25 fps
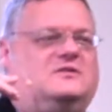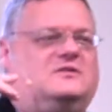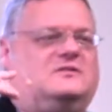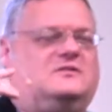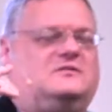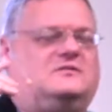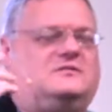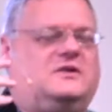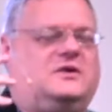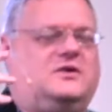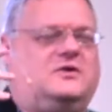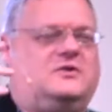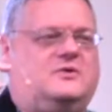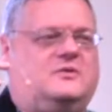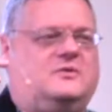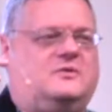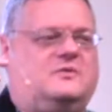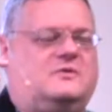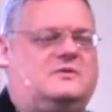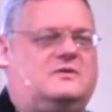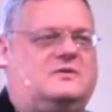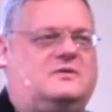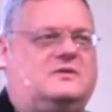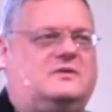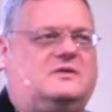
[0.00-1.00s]
So
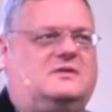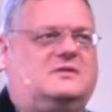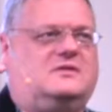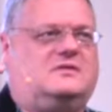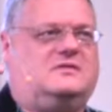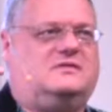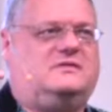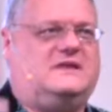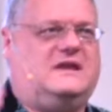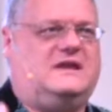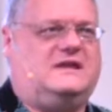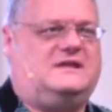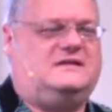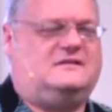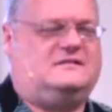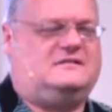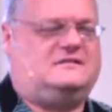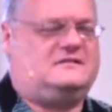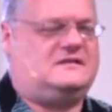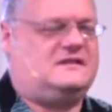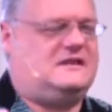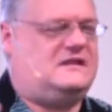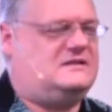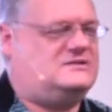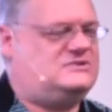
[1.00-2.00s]
it
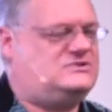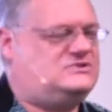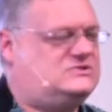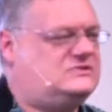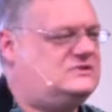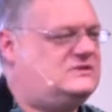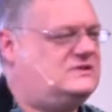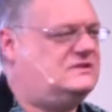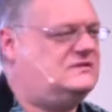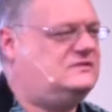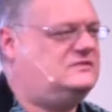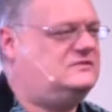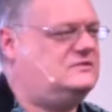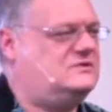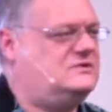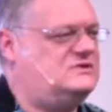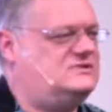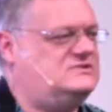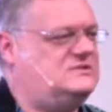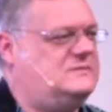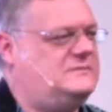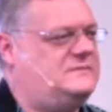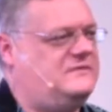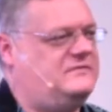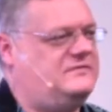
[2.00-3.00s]
is ensuring
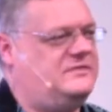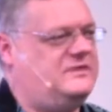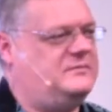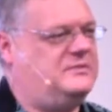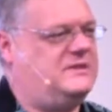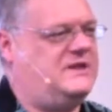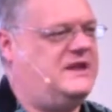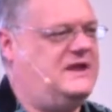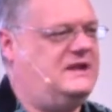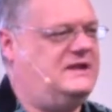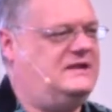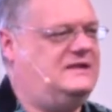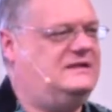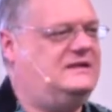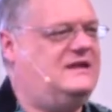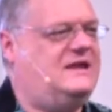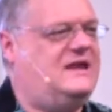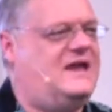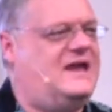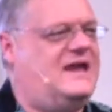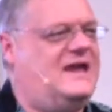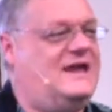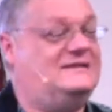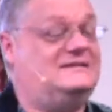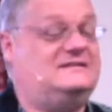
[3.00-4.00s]
the planet.
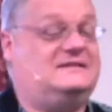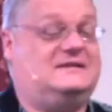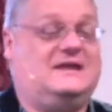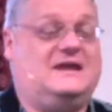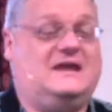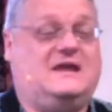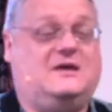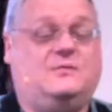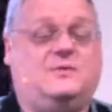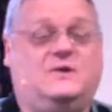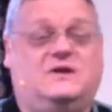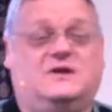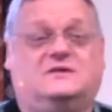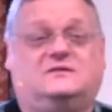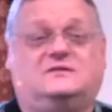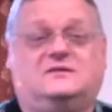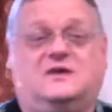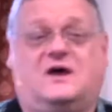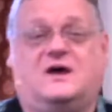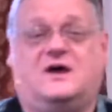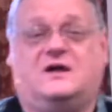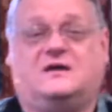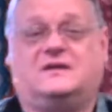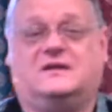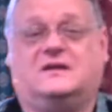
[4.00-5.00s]
And today we are
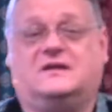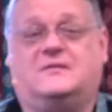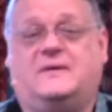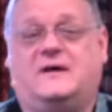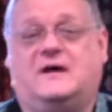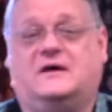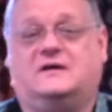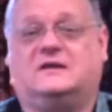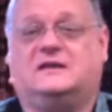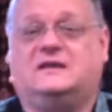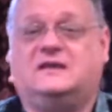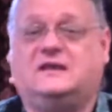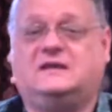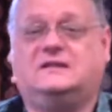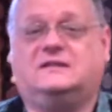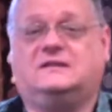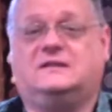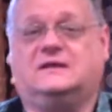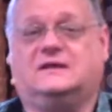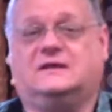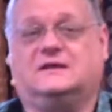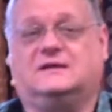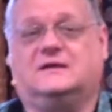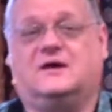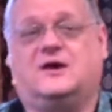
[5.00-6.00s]
talking about
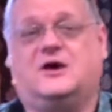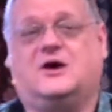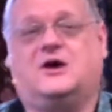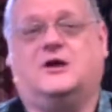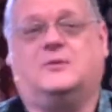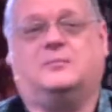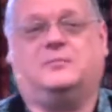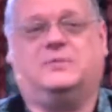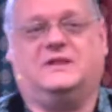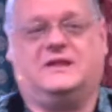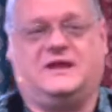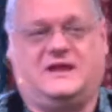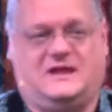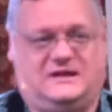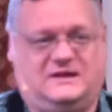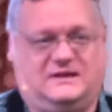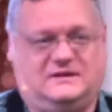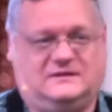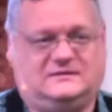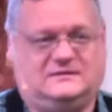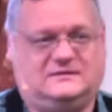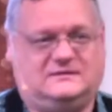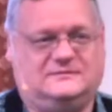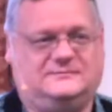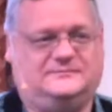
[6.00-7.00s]
healing our planet.
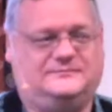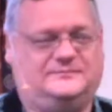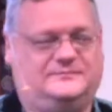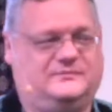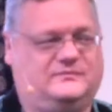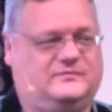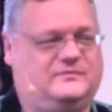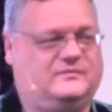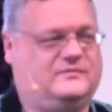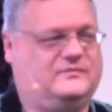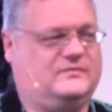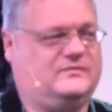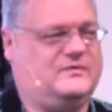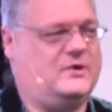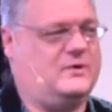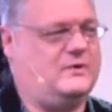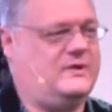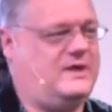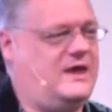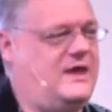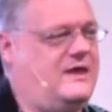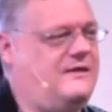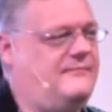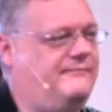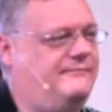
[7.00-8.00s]

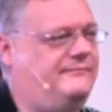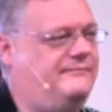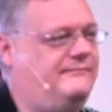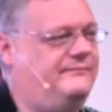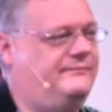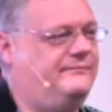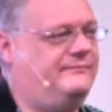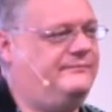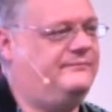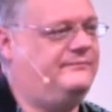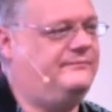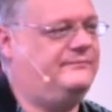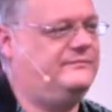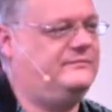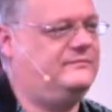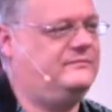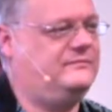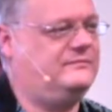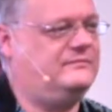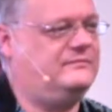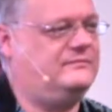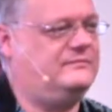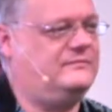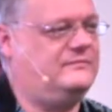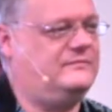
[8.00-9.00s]
Okay?
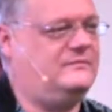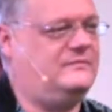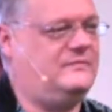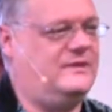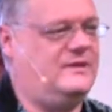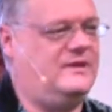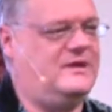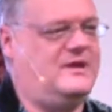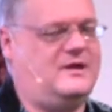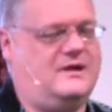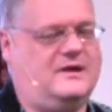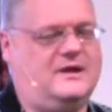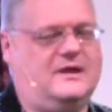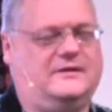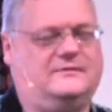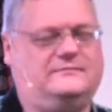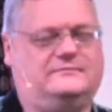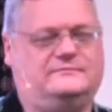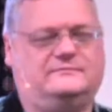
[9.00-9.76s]
All right.